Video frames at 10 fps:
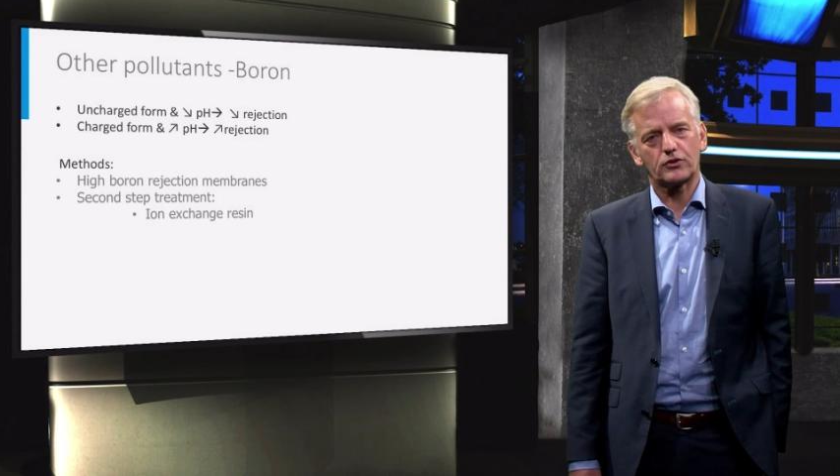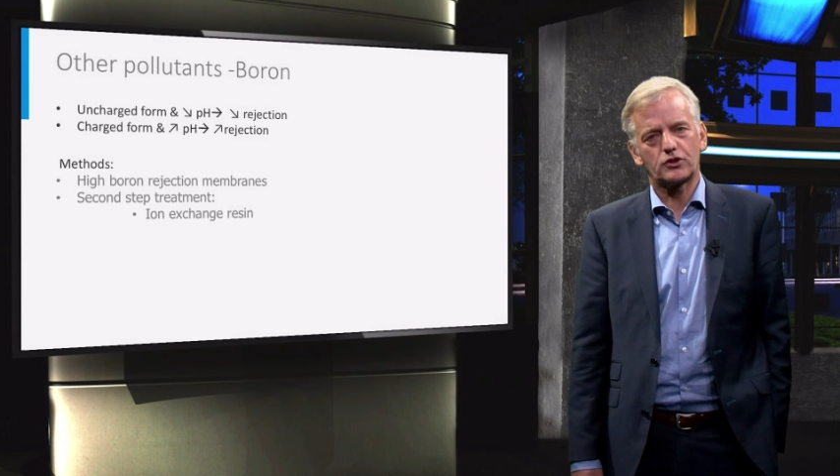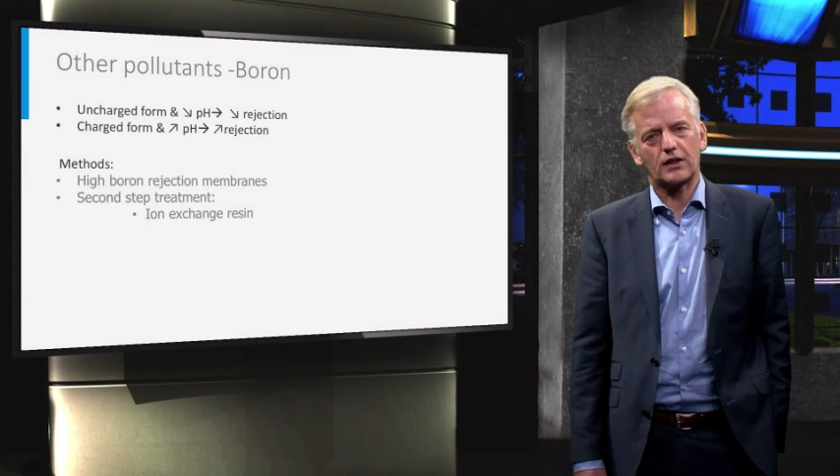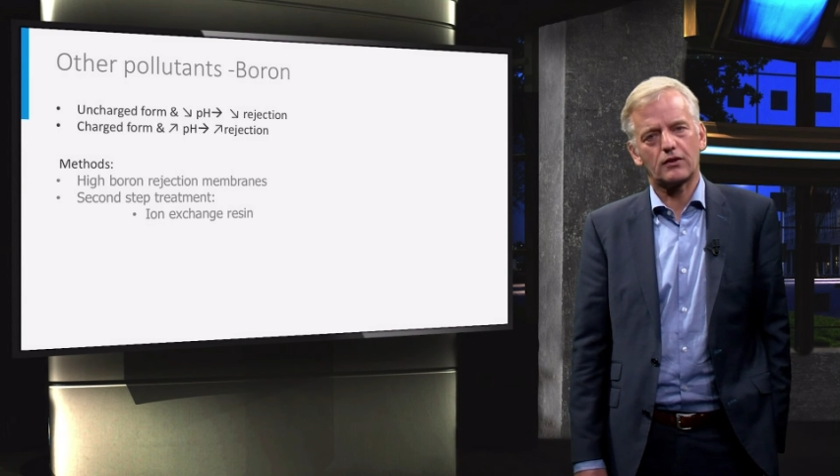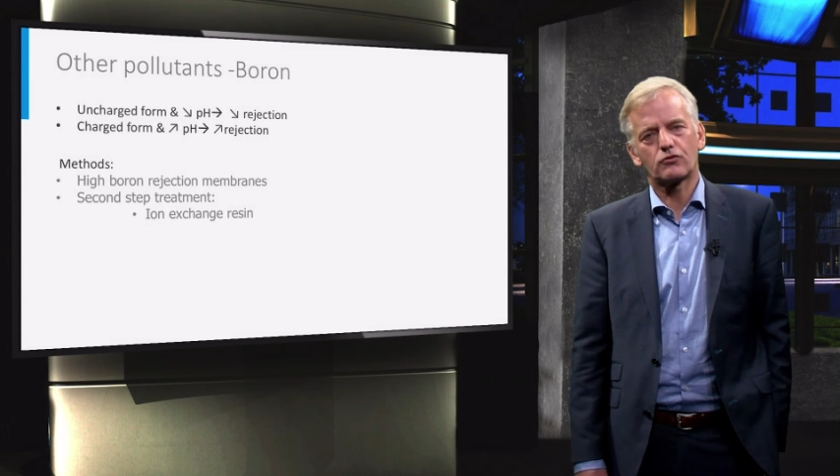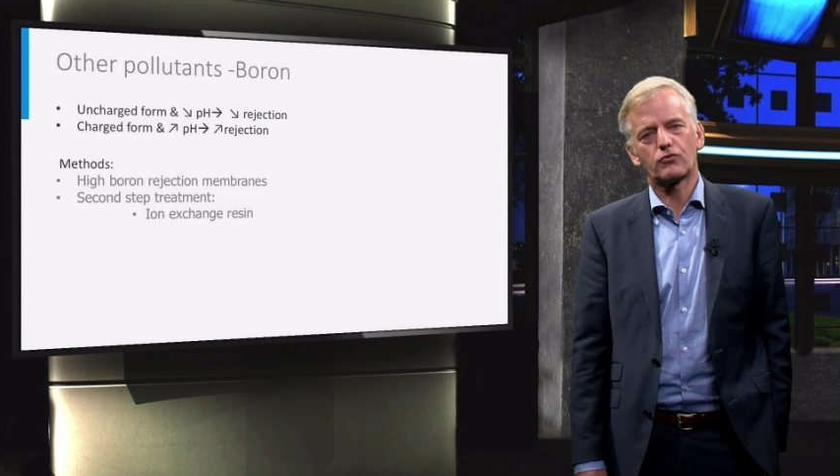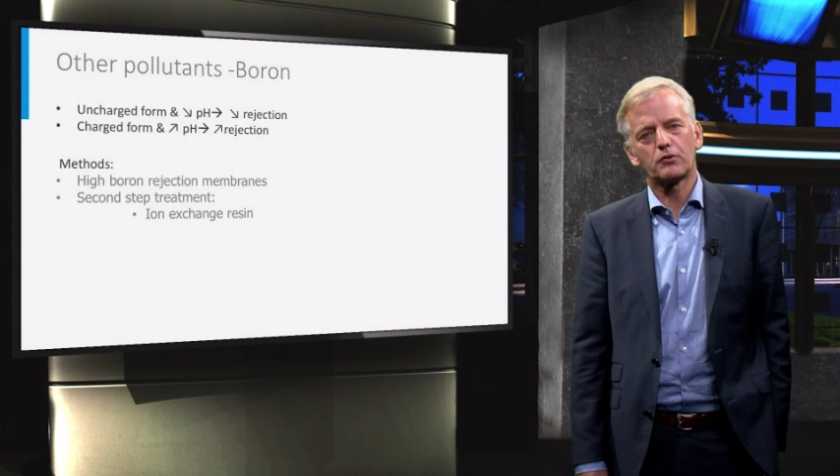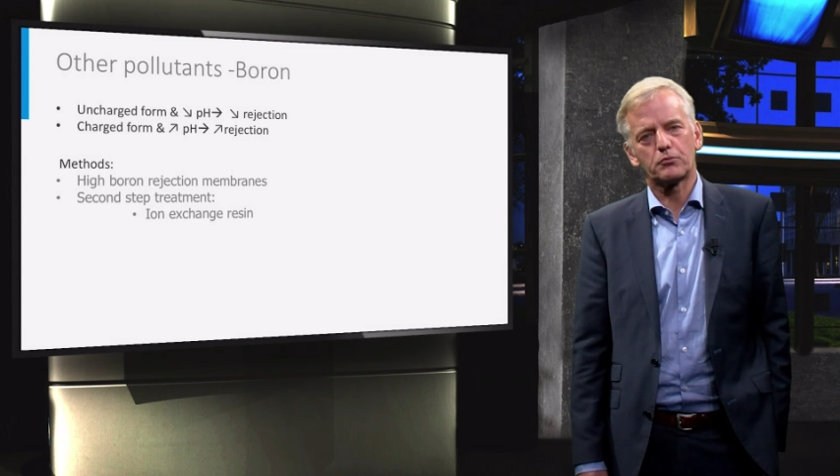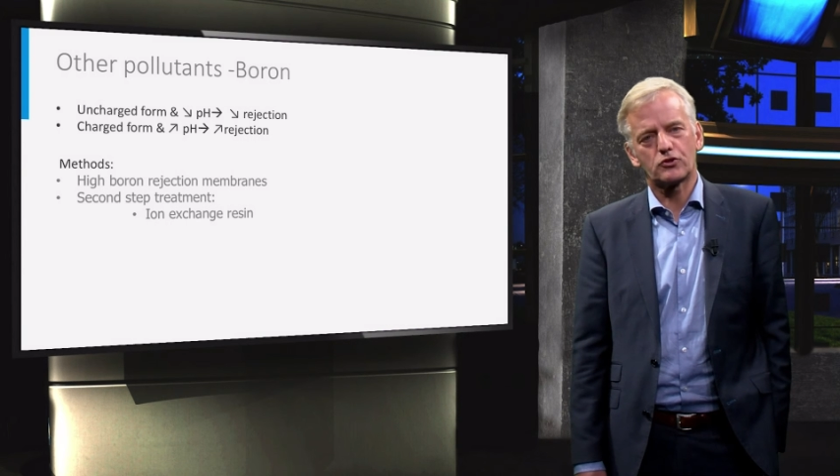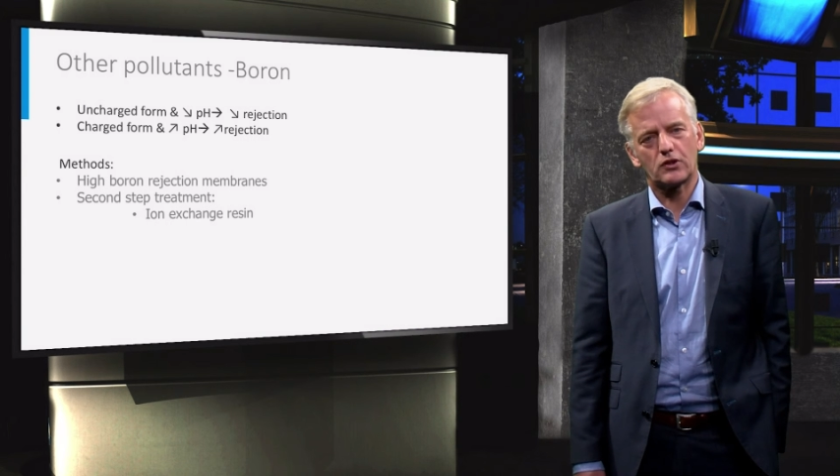second
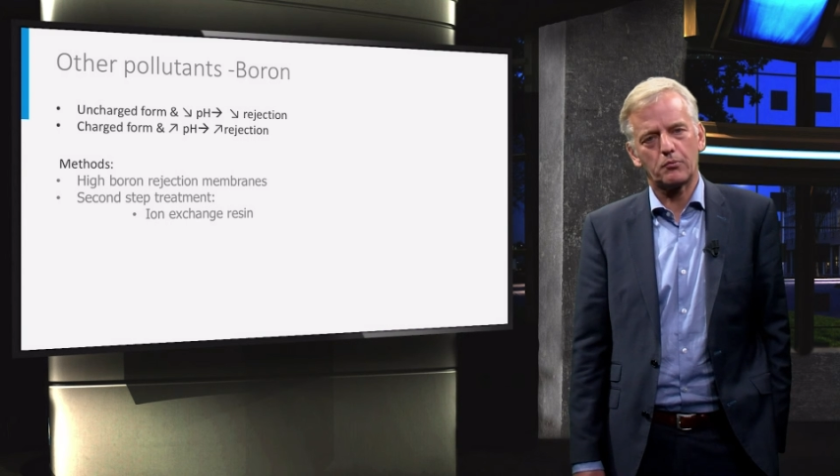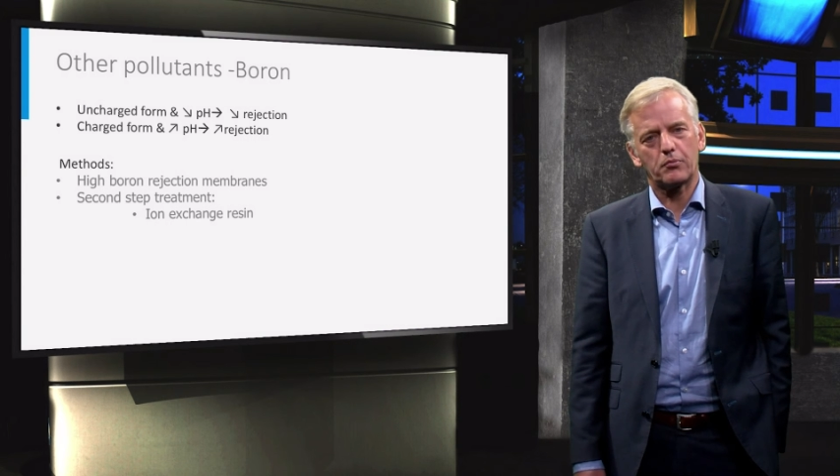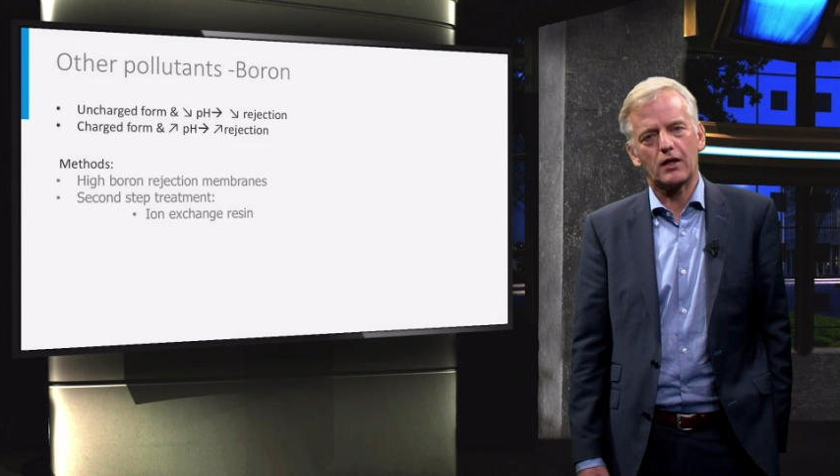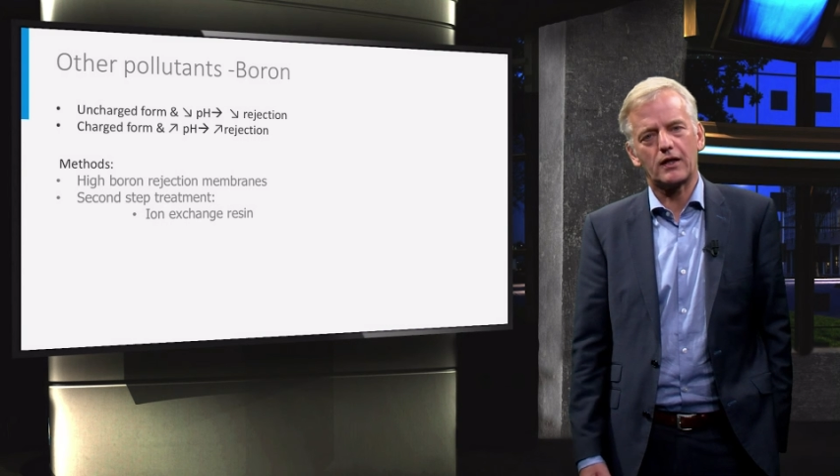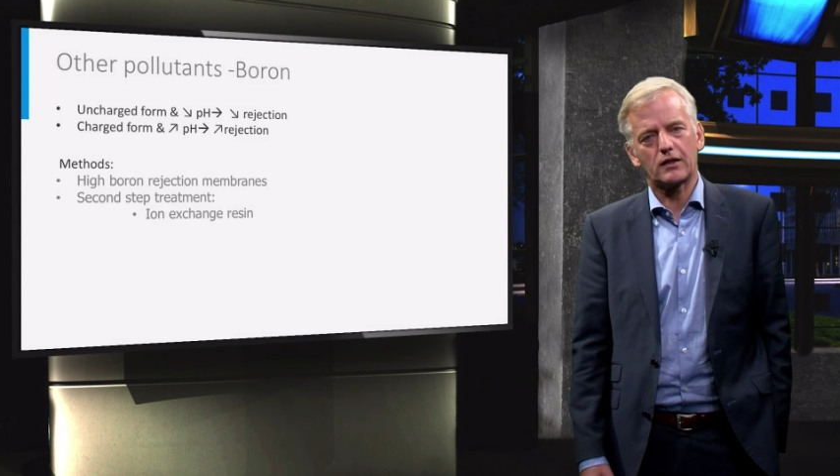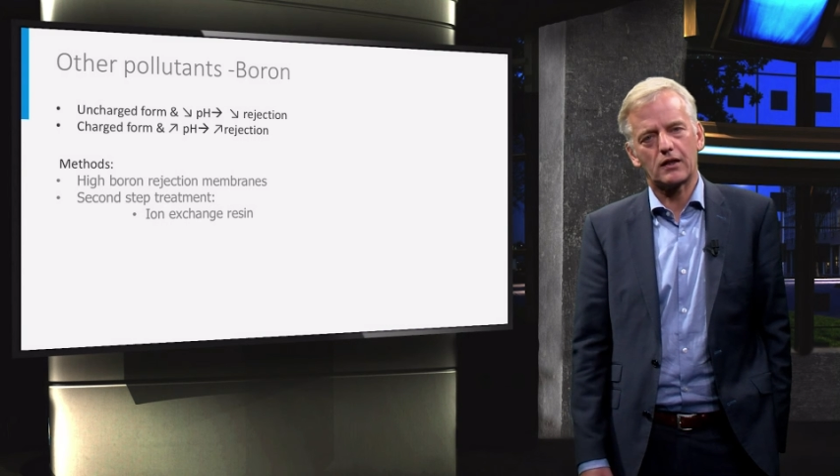treatment step like